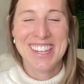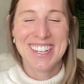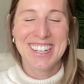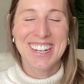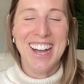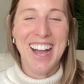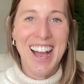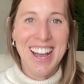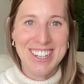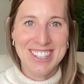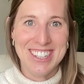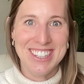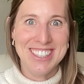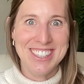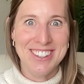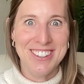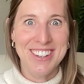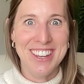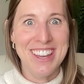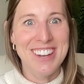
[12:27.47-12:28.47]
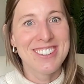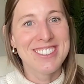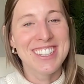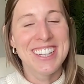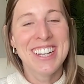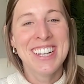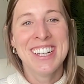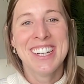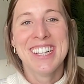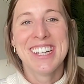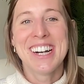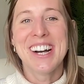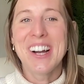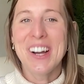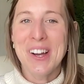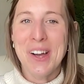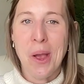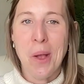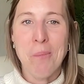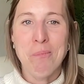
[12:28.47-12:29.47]
Gosh, it's so cute.
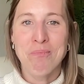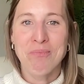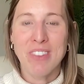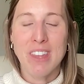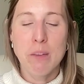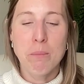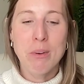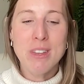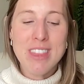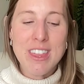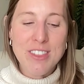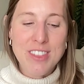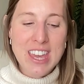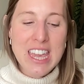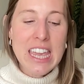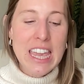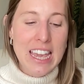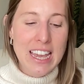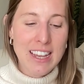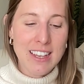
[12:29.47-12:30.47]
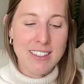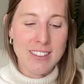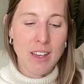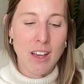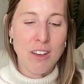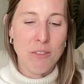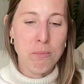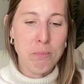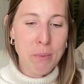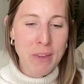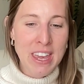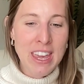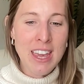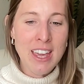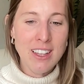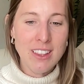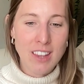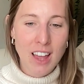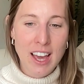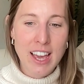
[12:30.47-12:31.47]
But the thing is,
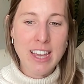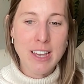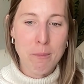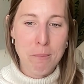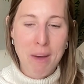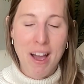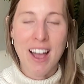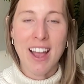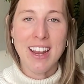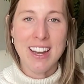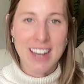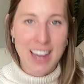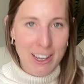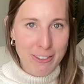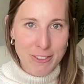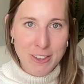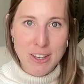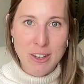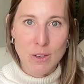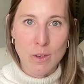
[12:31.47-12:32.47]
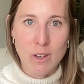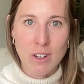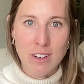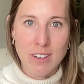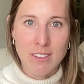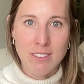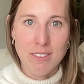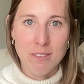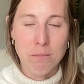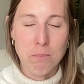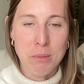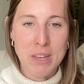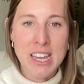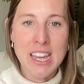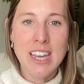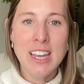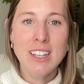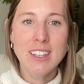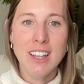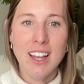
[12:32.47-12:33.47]
be like my nephew.
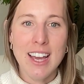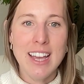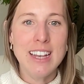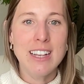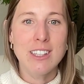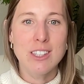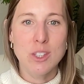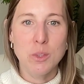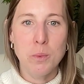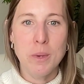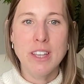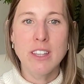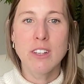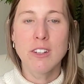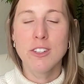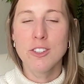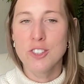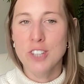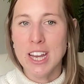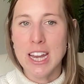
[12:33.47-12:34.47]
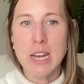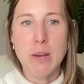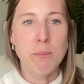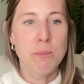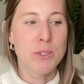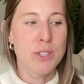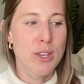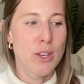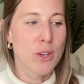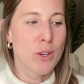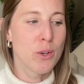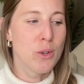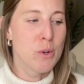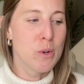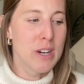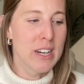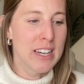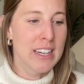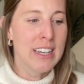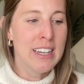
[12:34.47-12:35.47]
Be like sweet little James,
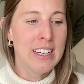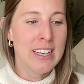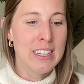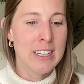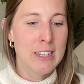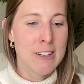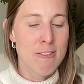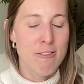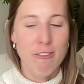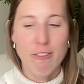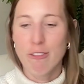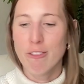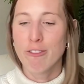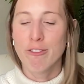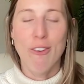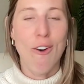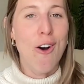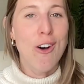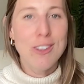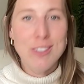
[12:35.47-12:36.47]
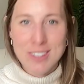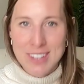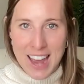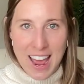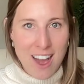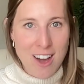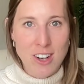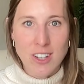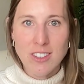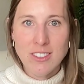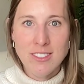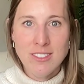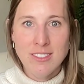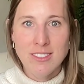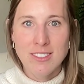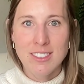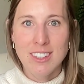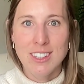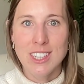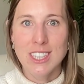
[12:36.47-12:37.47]
who falls down,
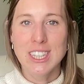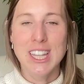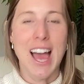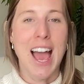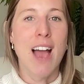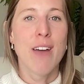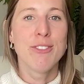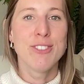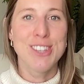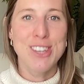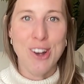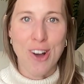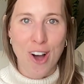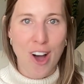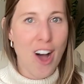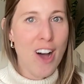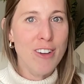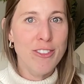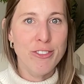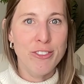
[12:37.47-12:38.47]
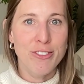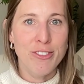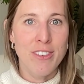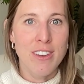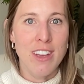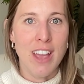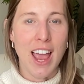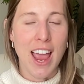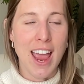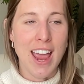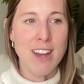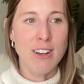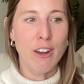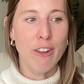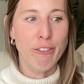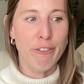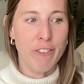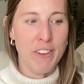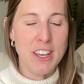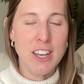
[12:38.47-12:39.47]
laughs it off,
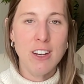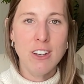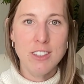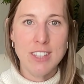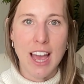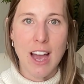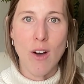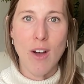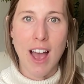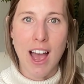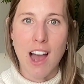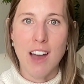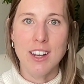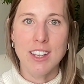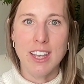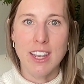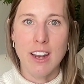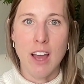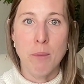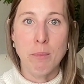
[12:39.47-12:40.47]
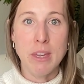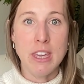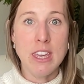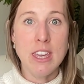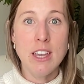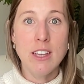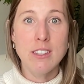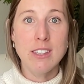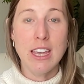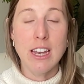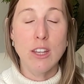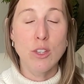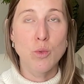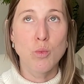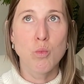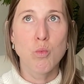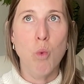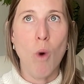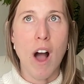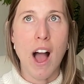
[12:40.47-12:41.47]
and figures out how to get up. It is
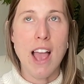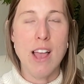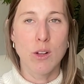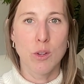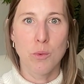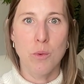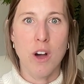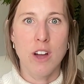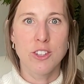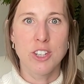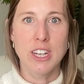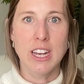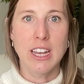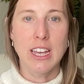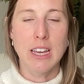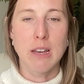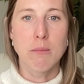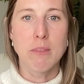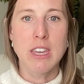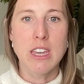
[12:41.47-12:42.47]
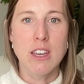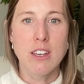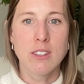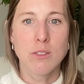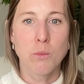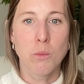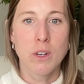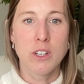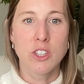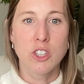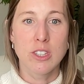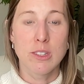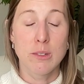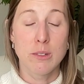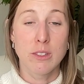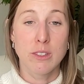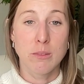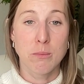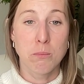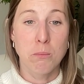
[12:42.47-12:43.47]
wild watching him. He is one
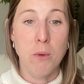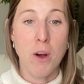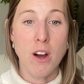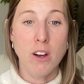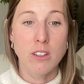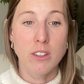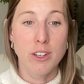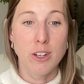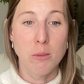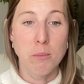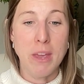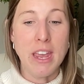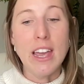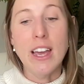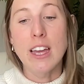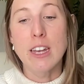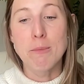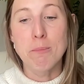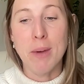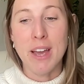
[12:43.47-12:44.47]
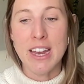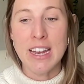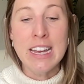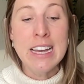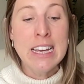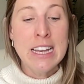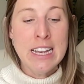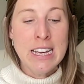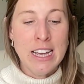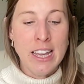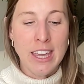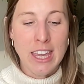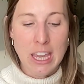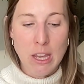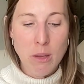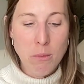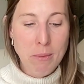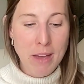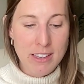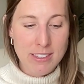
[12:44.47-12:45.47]
smart little man, but
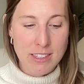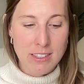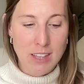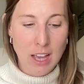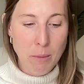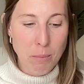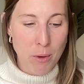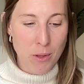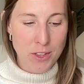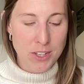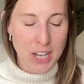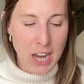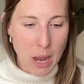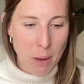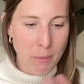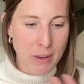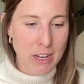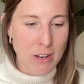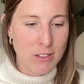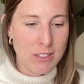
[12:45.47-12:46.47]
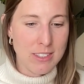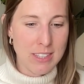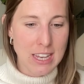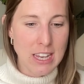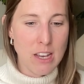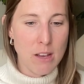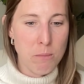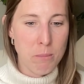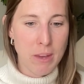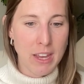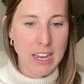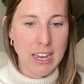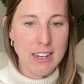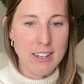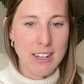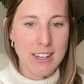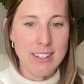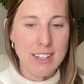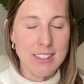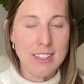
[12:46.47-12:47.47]
he messes up all the time when you see him, but
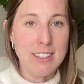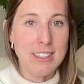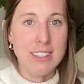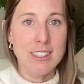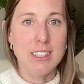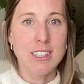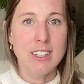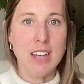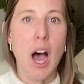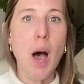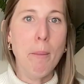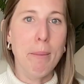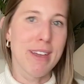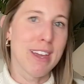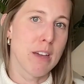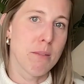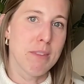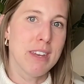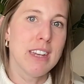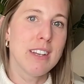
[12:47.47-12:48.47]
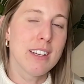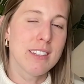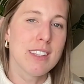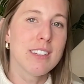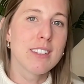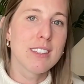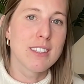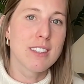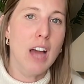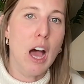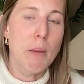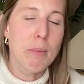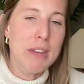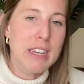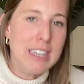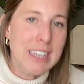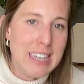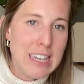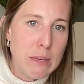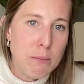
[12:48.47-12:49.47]
it doesn't stop him. He doesn't stop. He
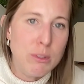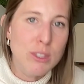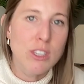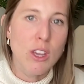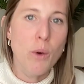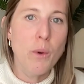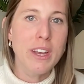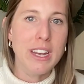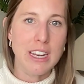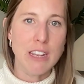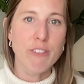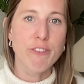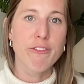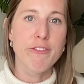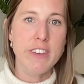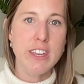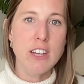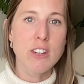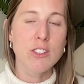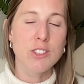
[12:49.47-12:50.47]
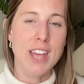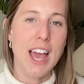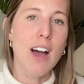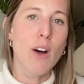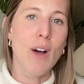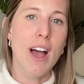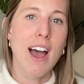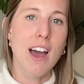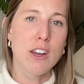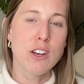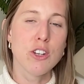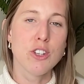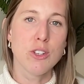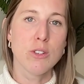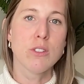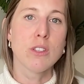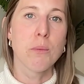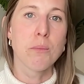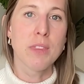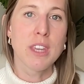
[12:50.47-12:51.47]
keeps going and he figures out how to do
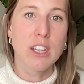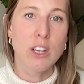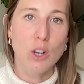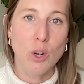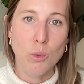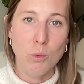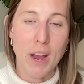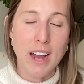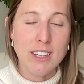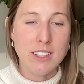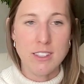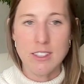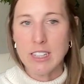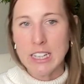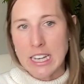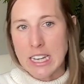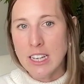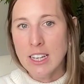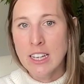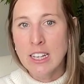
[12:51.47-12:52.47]
something correctly.